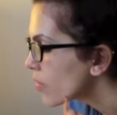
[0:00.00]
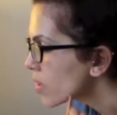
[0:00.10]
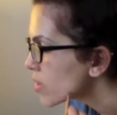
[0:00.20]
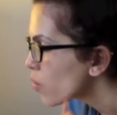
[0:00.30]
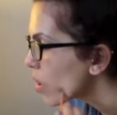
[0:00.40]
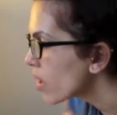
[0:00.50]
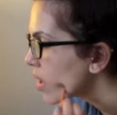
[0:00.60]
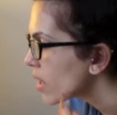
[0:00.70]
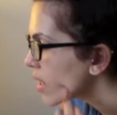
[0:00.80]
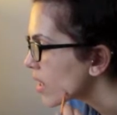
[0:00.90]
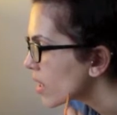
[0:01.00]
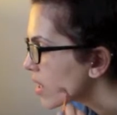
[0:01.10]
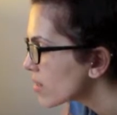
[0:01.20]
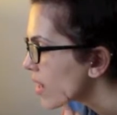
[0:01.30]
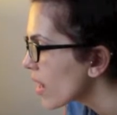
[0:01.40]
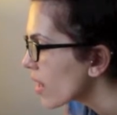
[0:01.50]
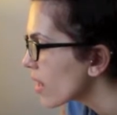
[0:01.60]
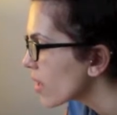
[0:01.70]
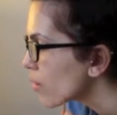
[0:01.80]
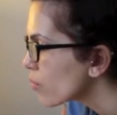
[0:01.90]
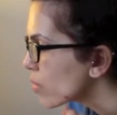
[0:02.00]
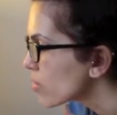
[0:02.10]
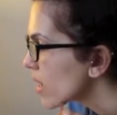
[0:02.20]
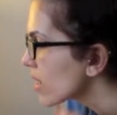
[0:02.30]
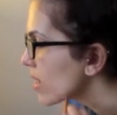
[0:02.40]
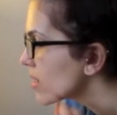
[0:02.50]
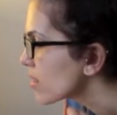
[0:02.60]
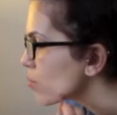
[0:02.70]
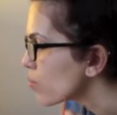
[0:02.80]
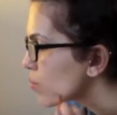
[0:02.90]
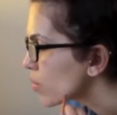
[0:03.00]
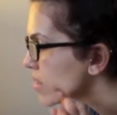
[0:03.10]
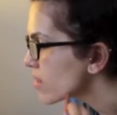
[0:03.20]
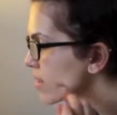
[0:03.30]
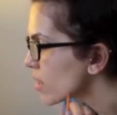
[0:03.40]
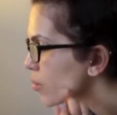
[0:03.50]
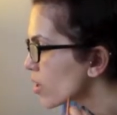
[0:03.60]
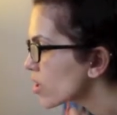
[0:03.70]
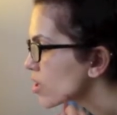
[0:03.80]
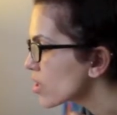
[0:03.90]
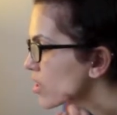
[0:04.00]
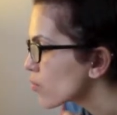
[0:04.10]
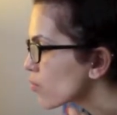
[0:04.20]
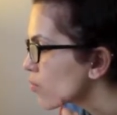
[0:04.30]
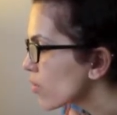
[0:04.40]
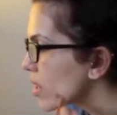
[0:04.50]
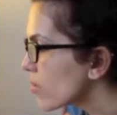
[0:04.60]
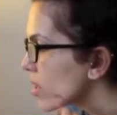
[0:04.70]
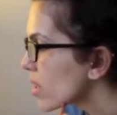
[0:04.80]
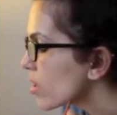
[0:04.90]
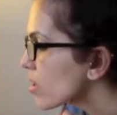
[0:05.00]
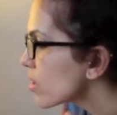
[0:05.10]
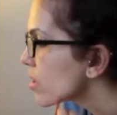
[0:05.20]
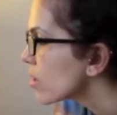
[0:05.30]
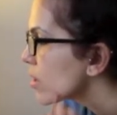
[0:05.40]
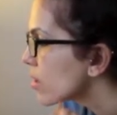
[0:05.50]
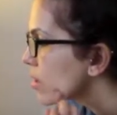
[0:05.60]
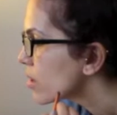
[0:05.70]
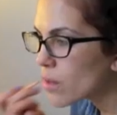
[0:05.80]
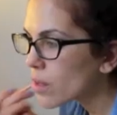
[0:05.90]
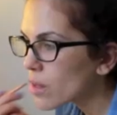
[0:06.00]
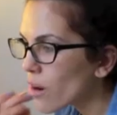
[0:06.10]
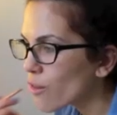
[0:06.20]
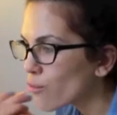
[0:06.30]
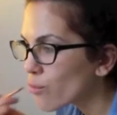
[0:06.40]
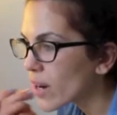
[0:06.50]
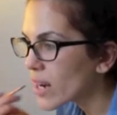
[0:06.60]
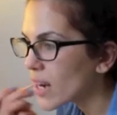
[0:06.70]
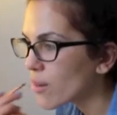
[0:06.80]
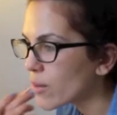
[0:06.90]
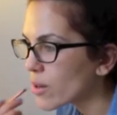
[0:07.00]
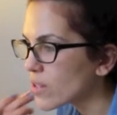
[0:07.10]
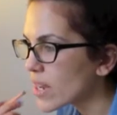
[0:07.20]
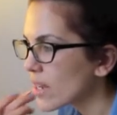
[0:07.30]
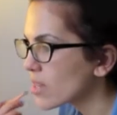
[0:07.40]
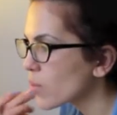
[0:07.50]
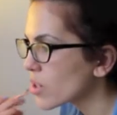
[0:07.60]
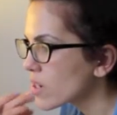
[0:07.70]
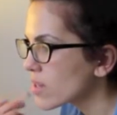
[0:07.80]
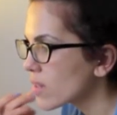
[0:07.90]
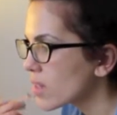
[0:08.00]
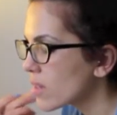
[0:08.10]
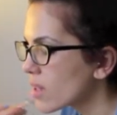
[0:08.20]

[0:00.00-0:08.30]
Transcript: This one is a Real Techniques concealer brush. It's really, really good. I really love Real Techniques brushes.